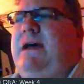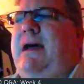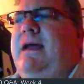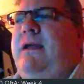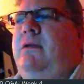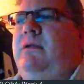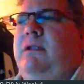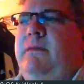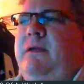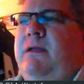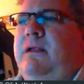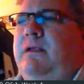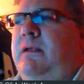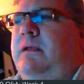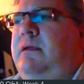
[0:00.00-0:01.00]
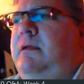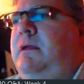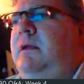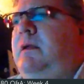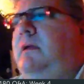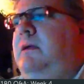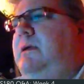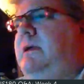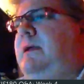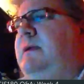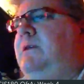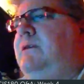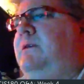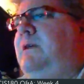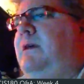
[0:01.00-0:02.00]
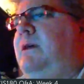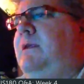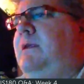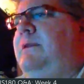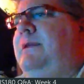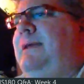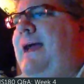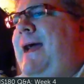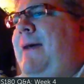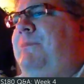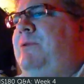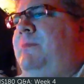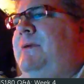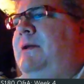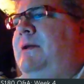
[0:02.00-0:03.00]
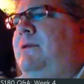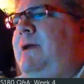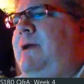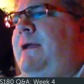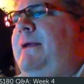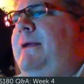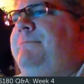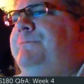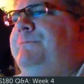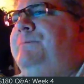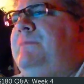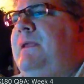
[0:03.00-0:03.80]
Tile Limited is the app you'll be creating.